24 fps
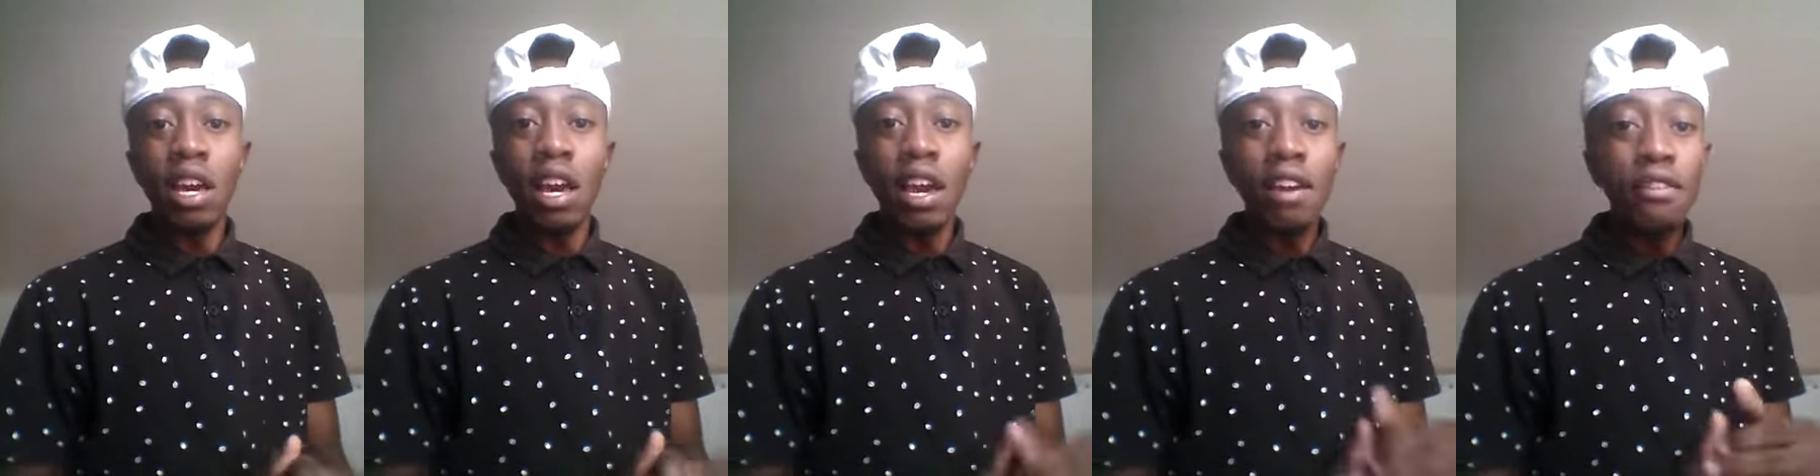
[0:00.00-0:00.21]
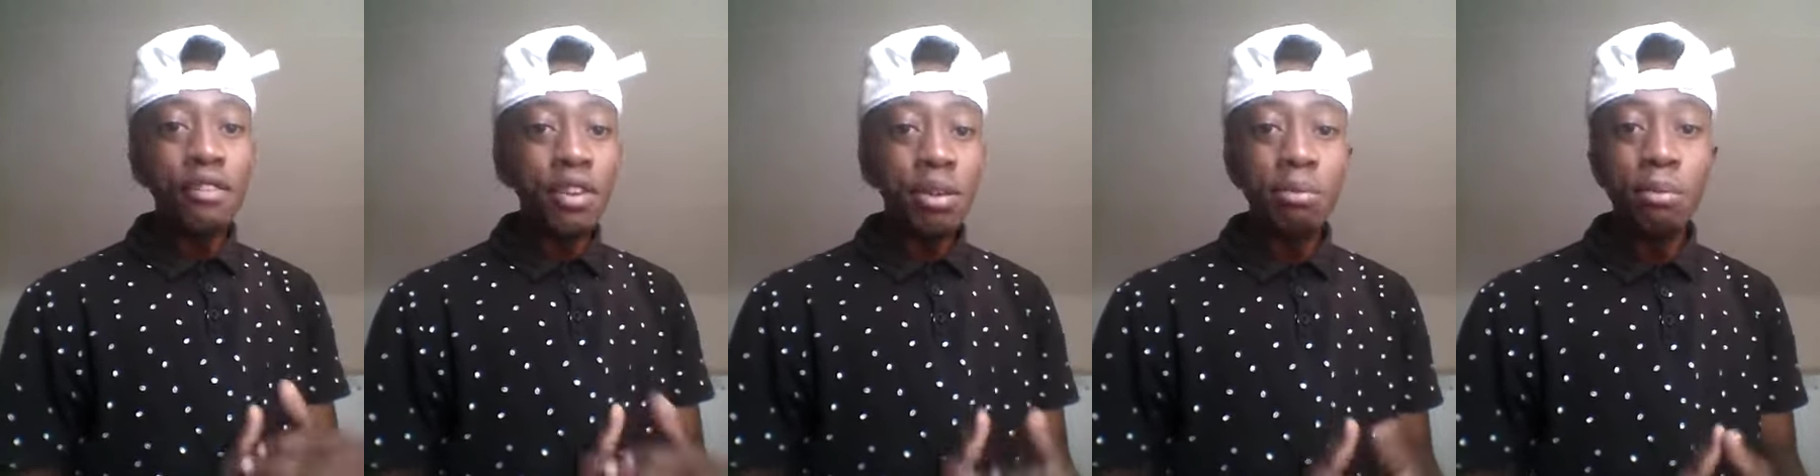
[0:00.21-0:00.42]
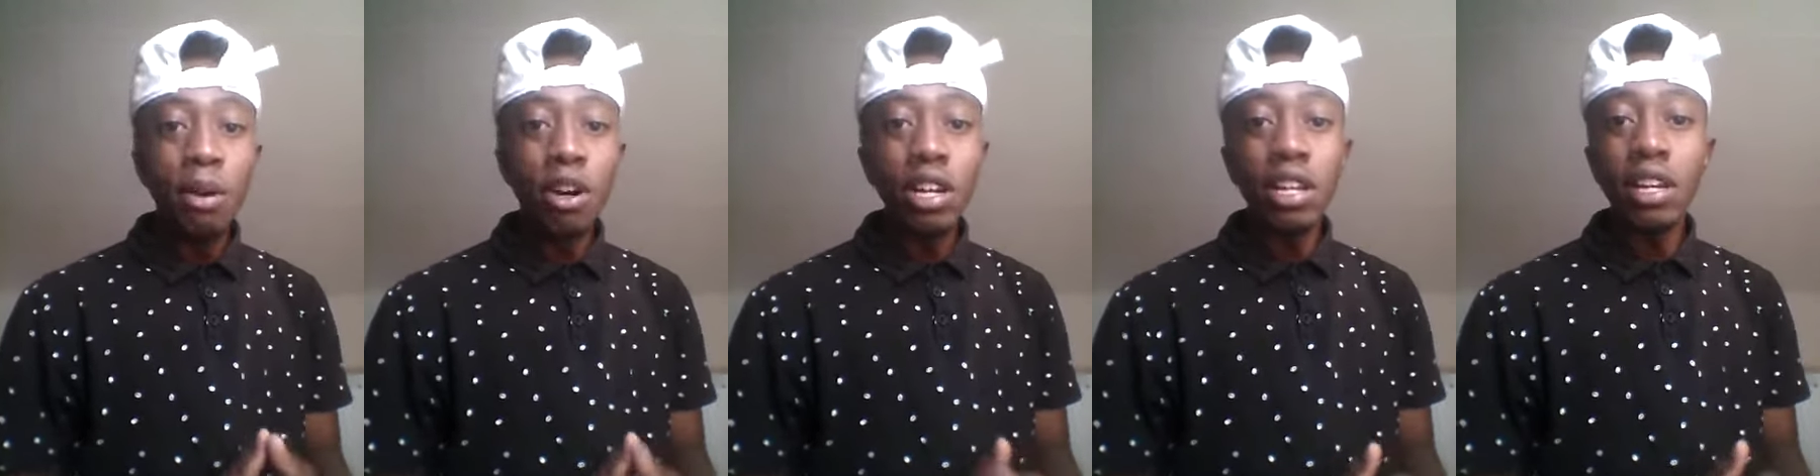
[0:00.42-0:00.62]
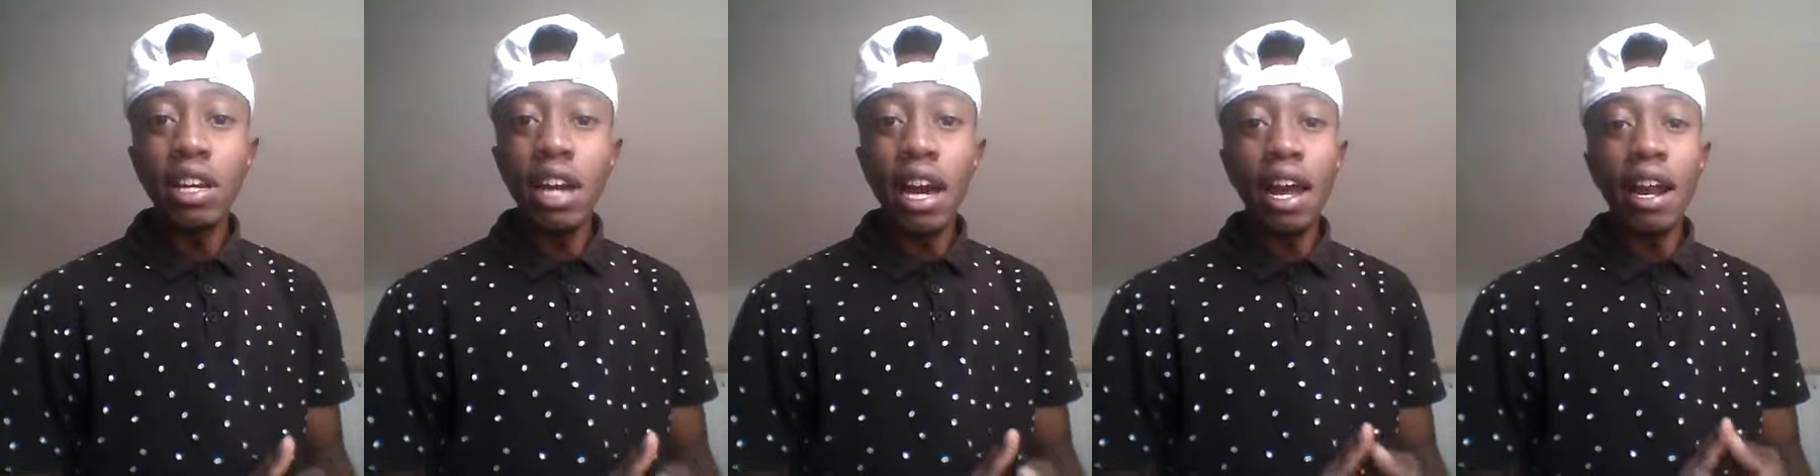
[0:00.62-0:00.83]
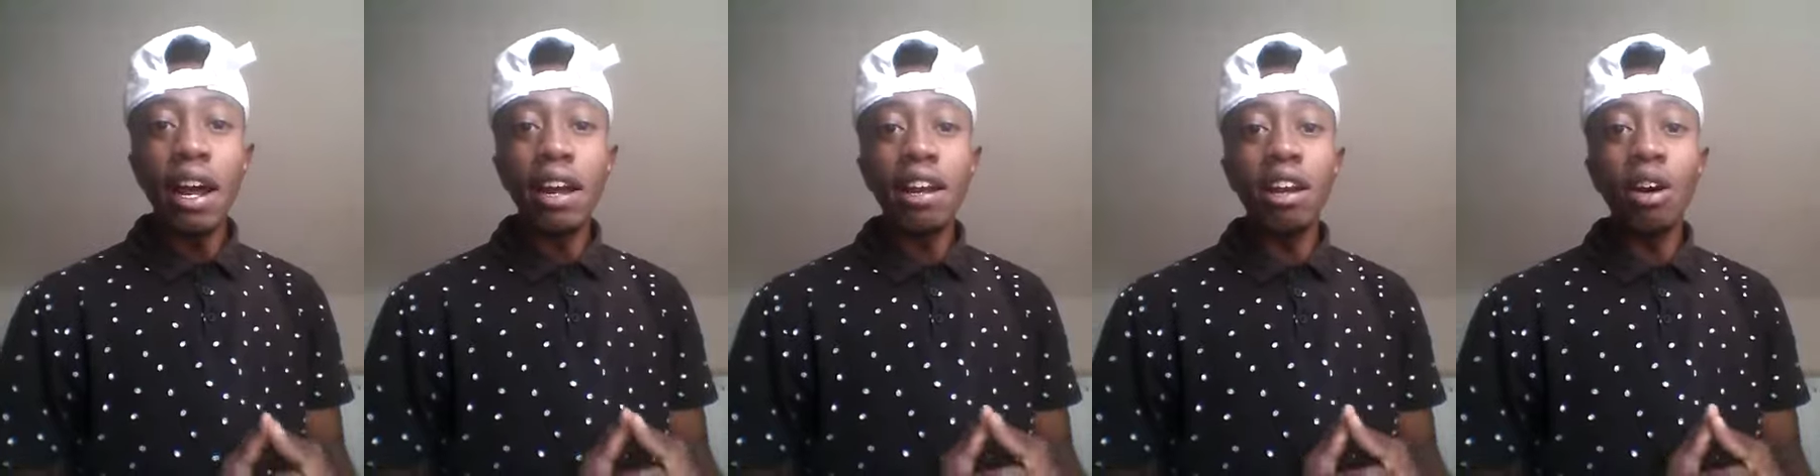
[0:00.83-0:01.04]
every morning
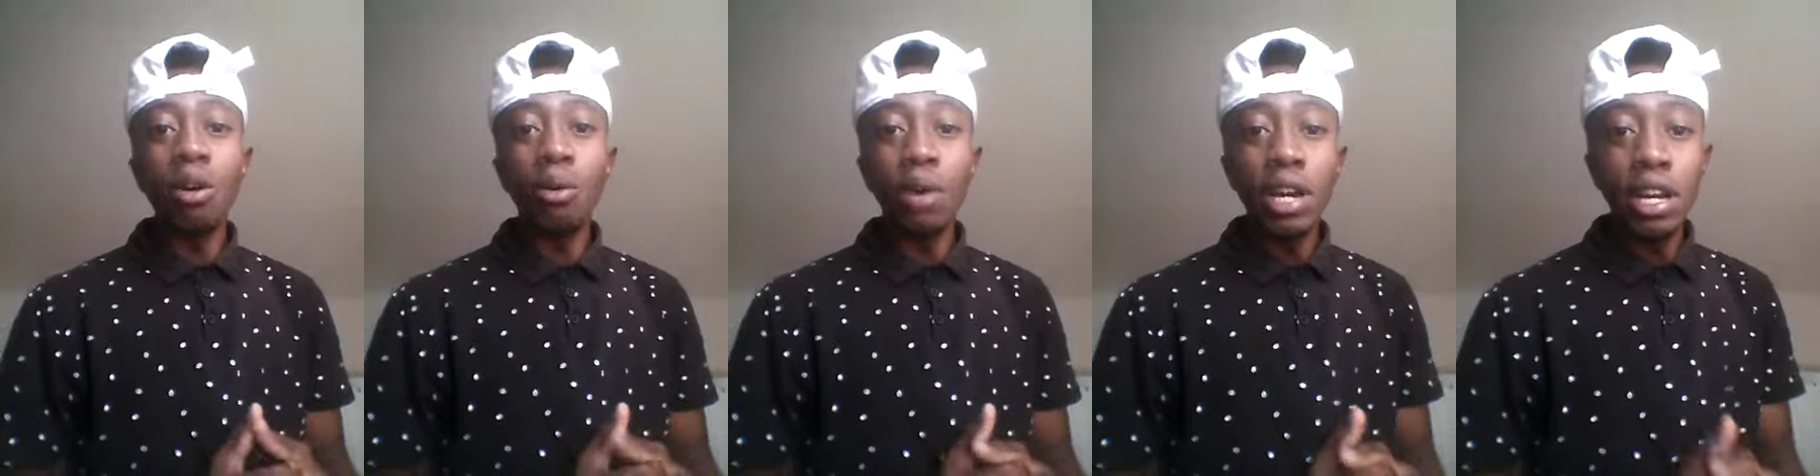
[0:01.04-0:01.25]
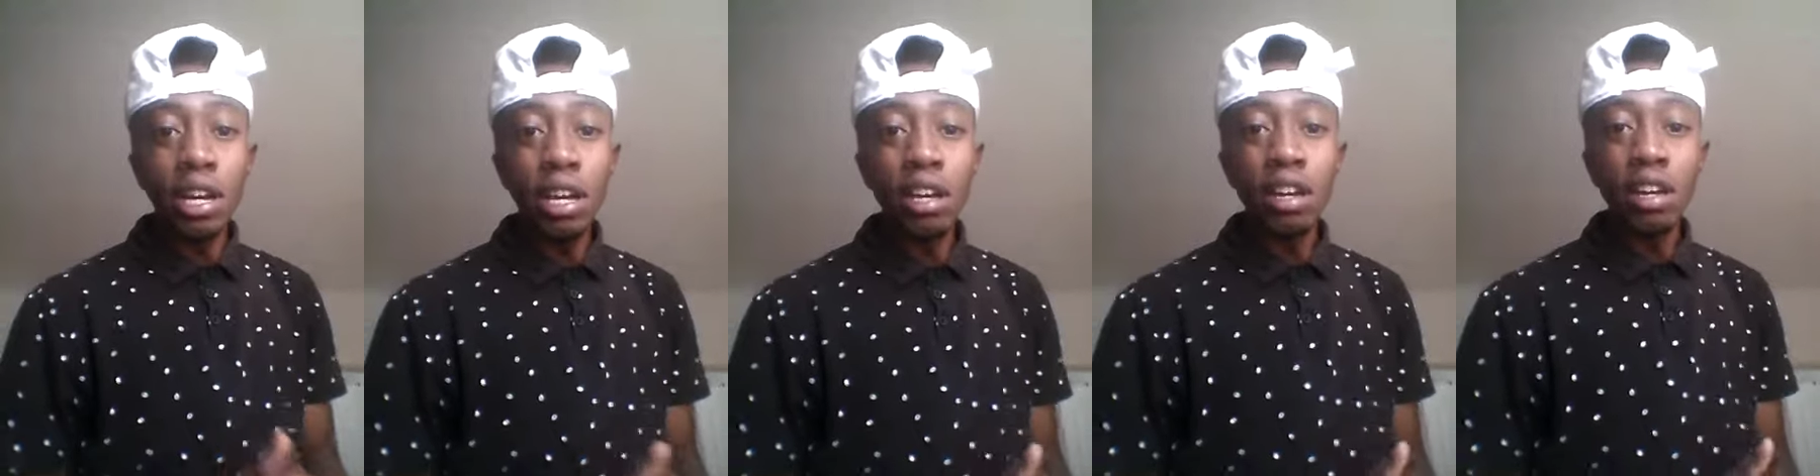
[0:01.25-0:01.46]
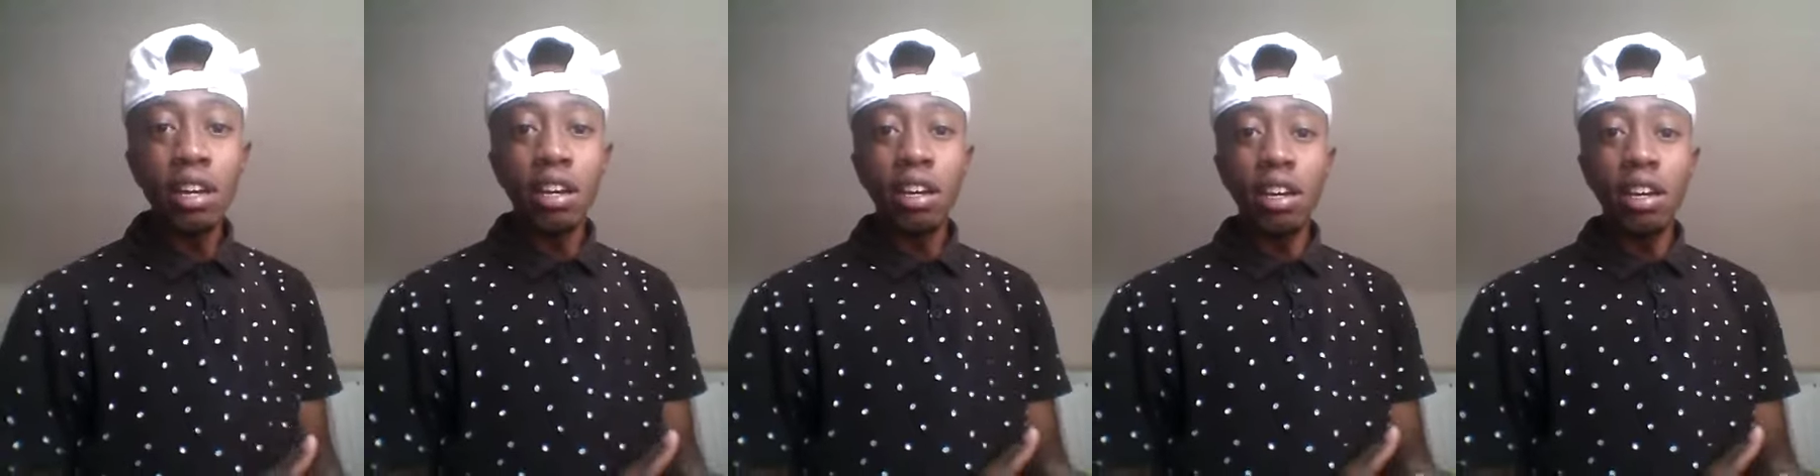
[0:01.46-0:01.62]
I run away.